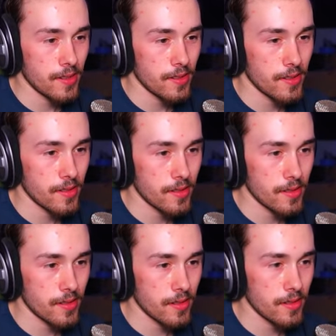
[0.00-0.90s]

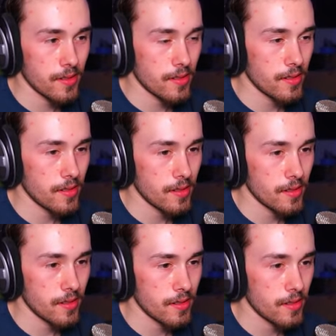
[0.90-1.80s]

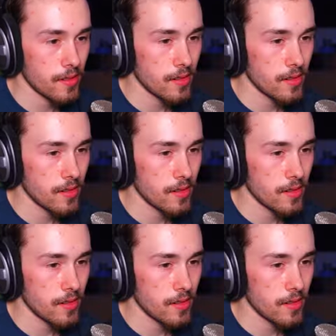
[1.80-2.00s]
(no one is talking)